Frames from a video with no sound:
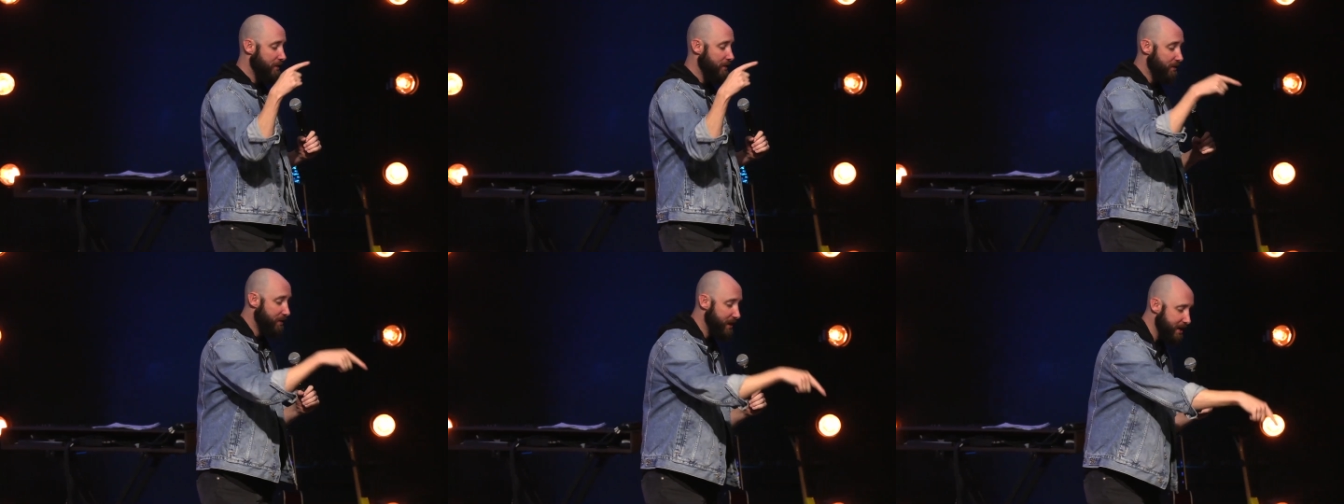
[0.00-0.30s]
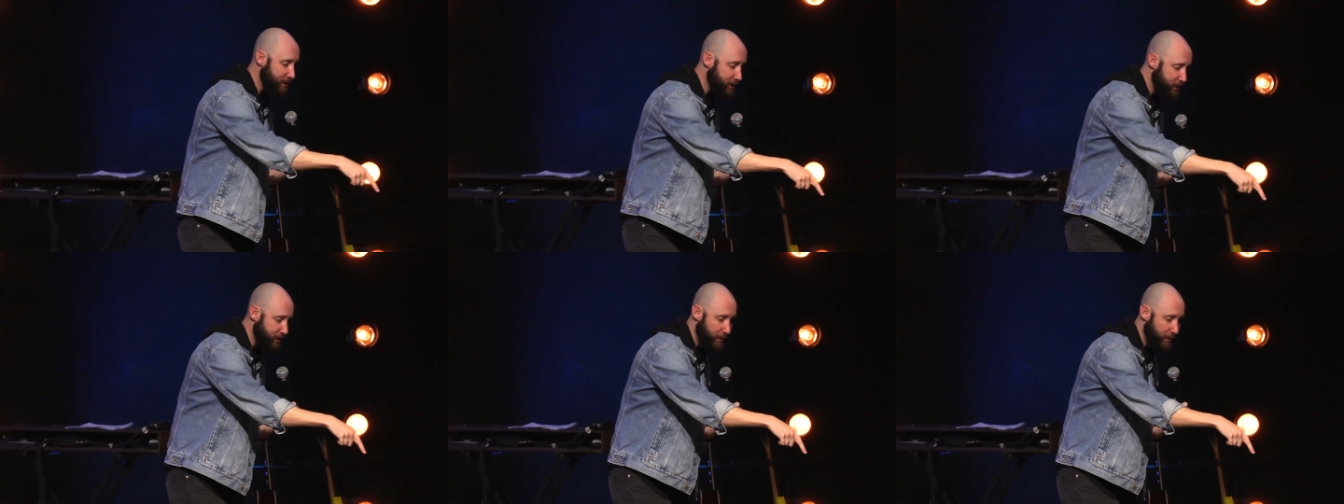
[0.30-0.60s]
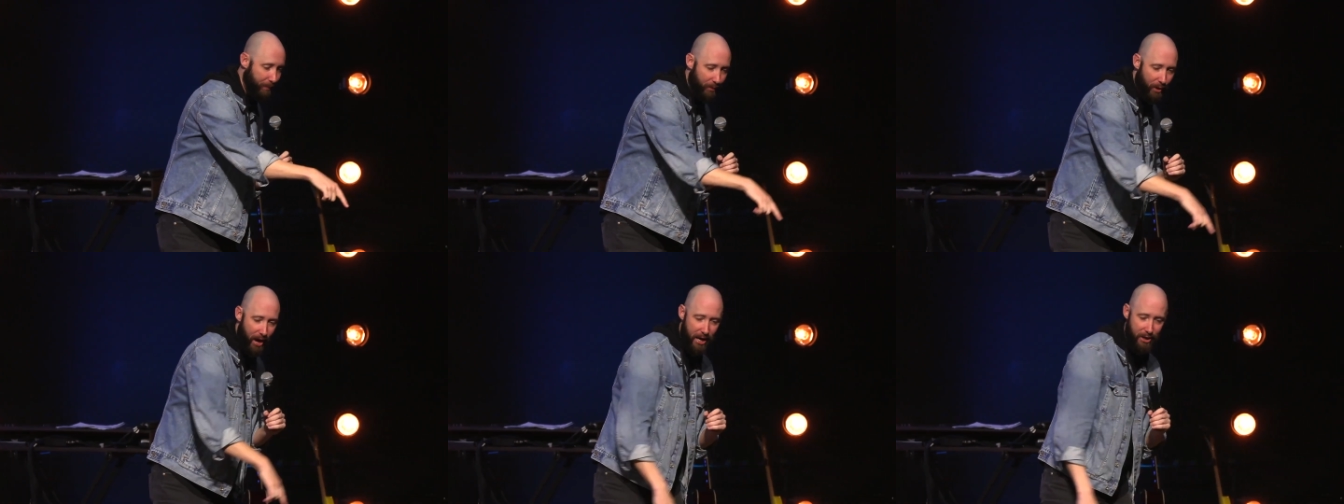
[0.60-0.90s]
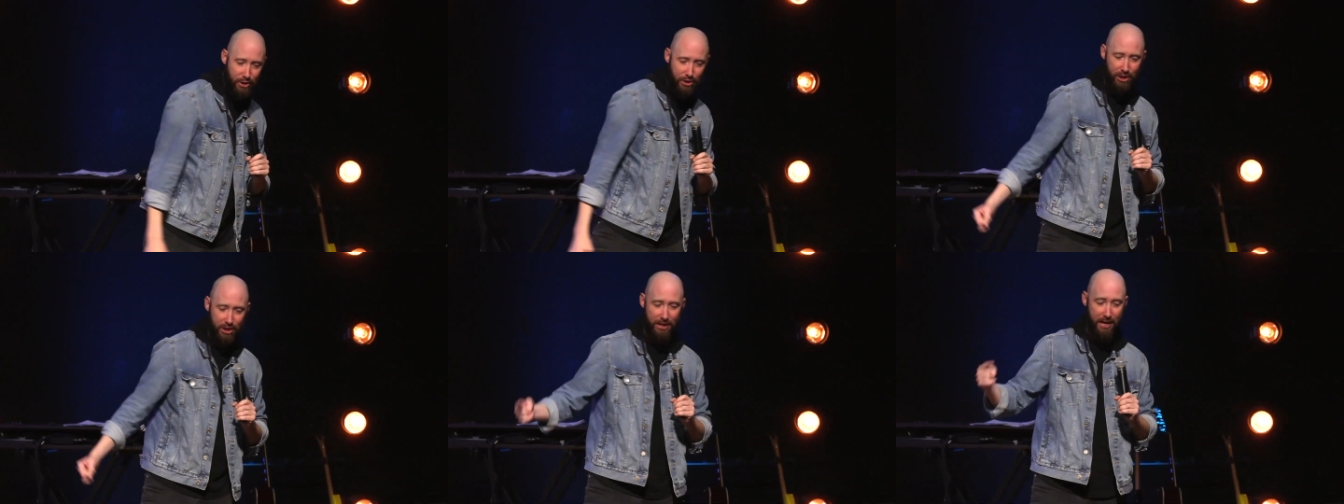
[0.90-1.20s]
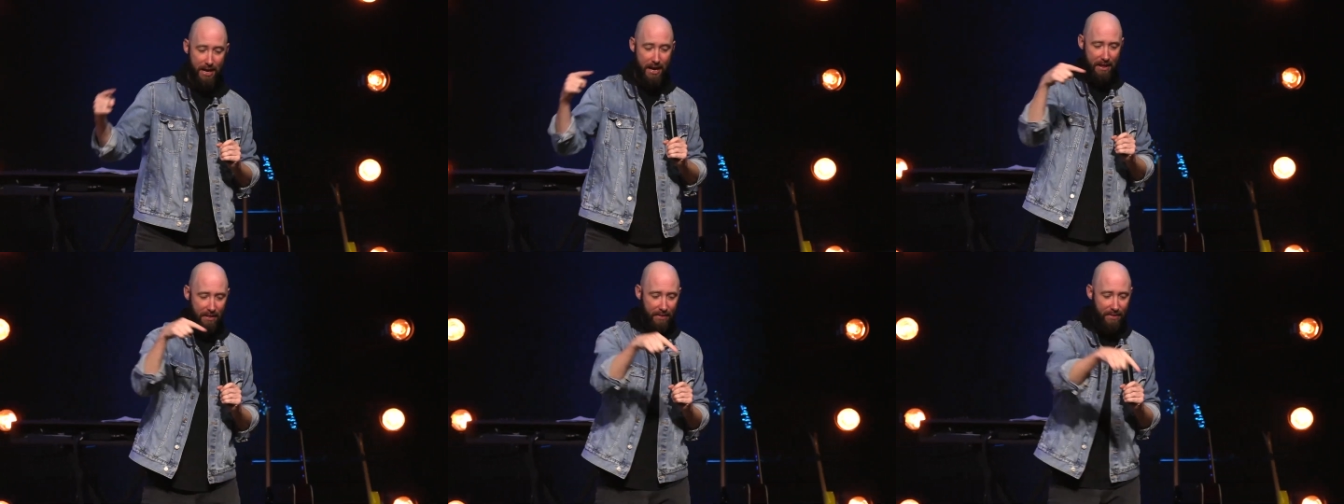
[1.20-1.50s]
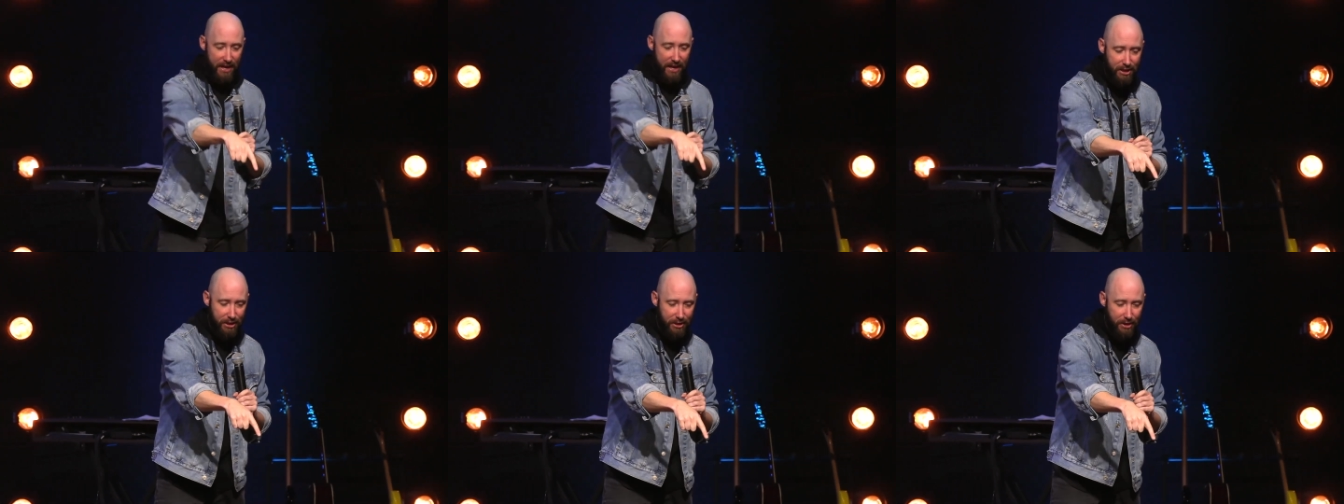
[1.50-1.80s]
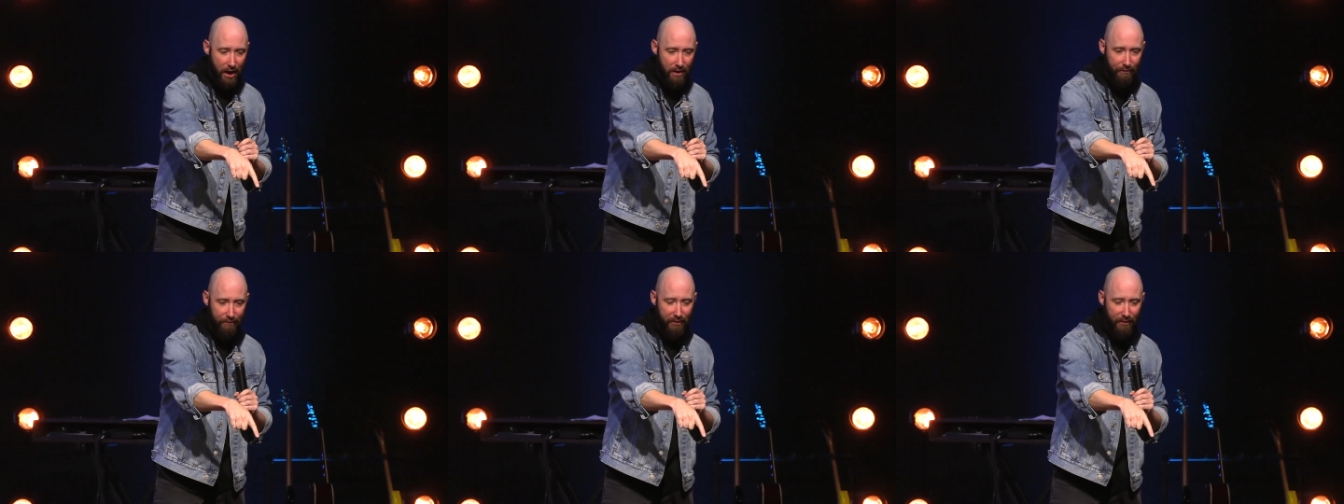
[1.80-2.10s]
This depression, this
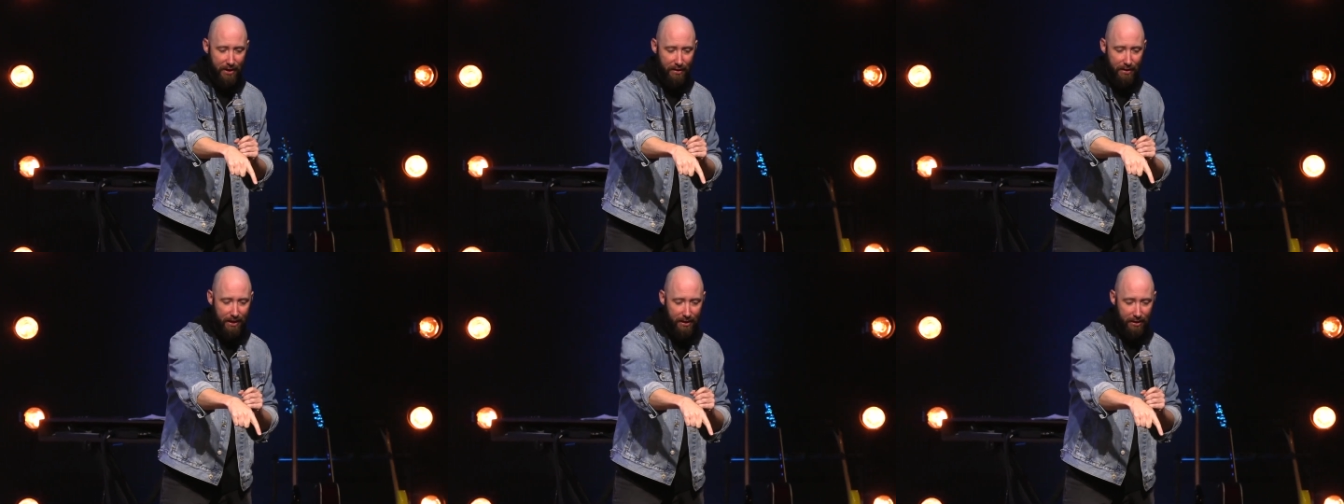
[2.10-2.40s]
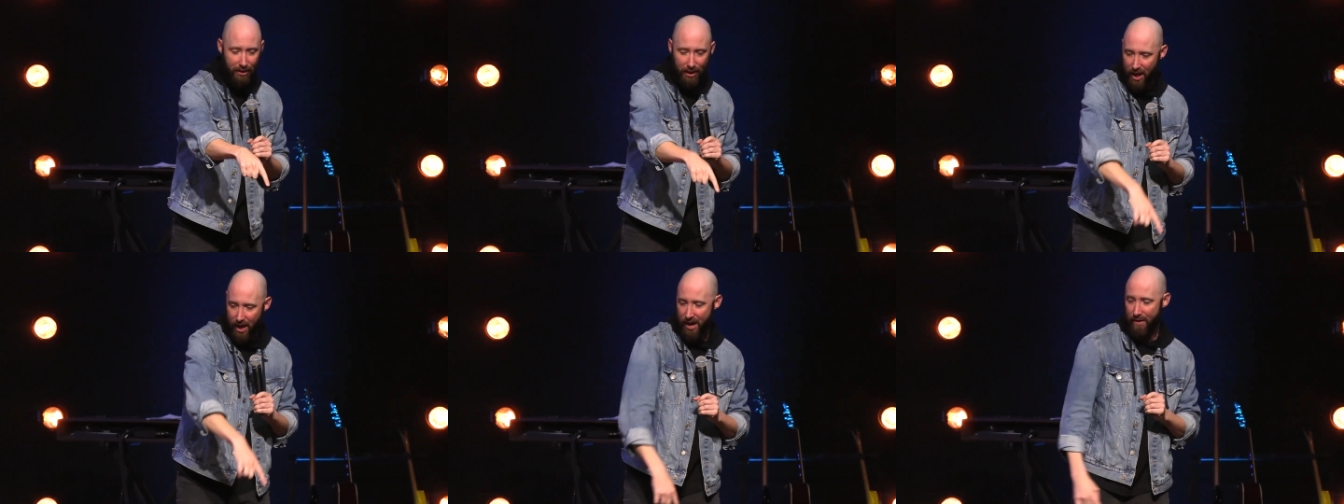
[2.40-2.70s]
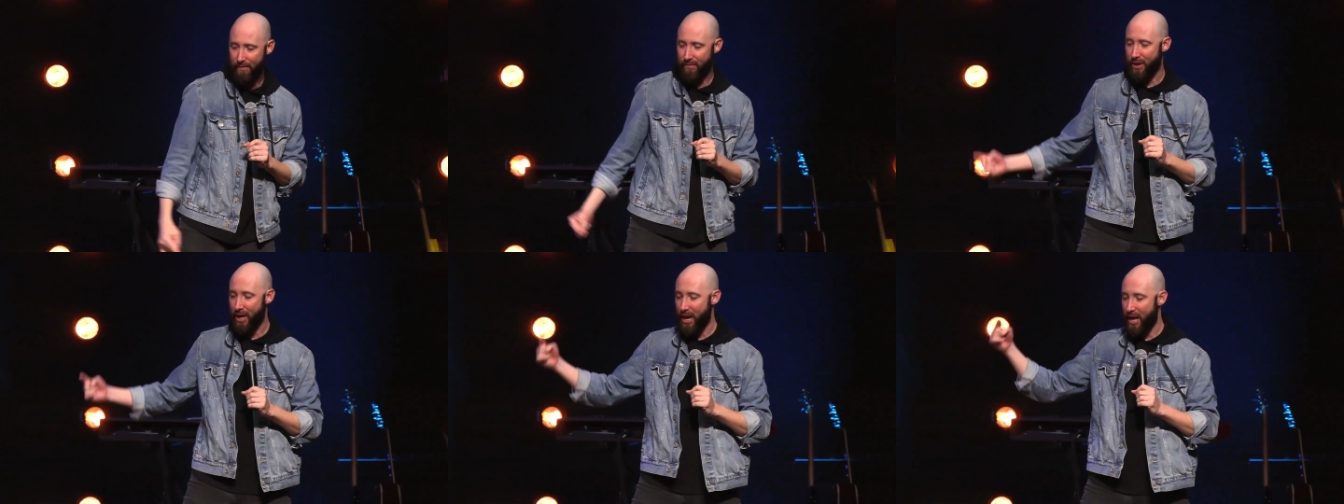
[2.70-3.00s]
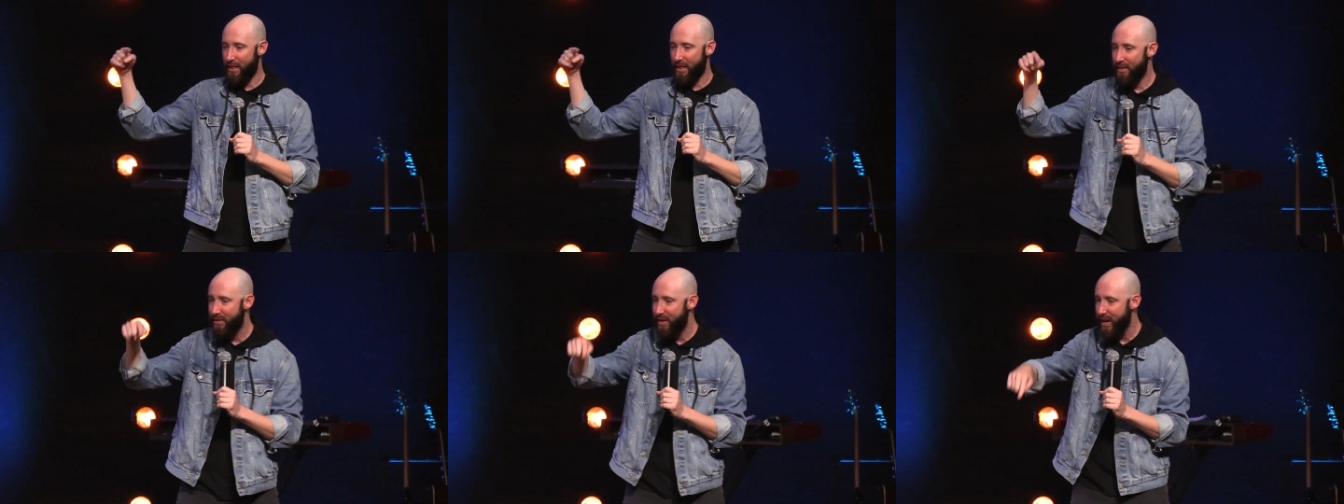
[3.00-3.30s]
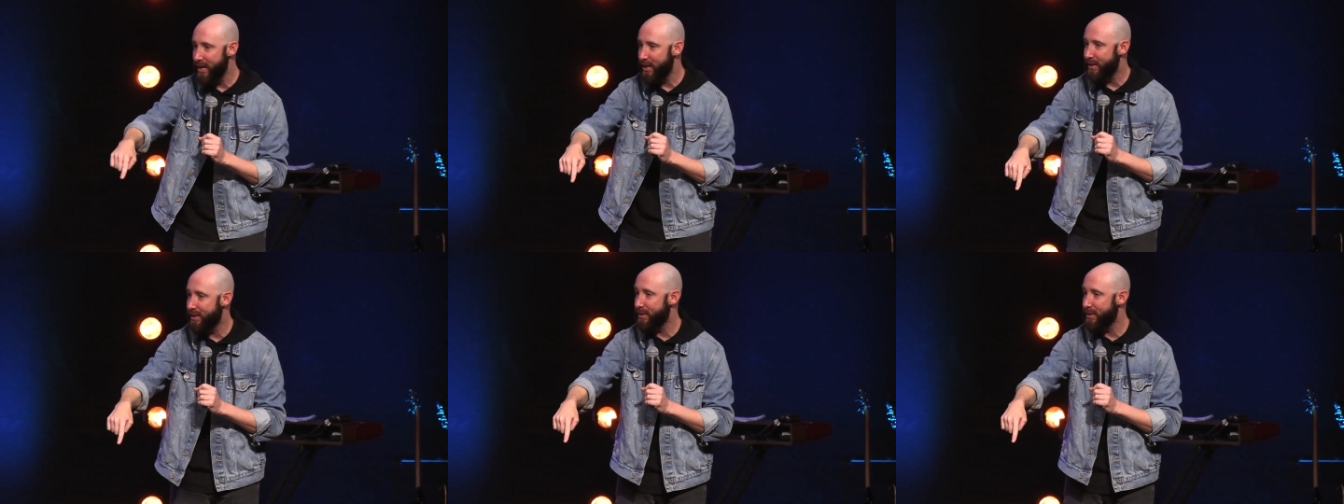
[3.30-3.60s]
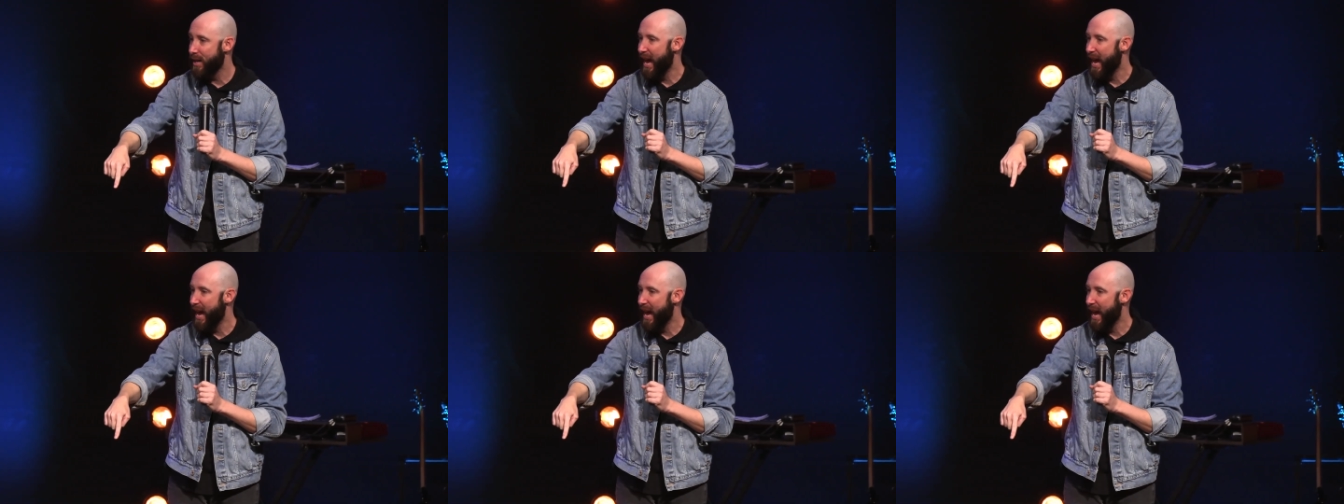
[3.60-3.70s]
not feeling loved, this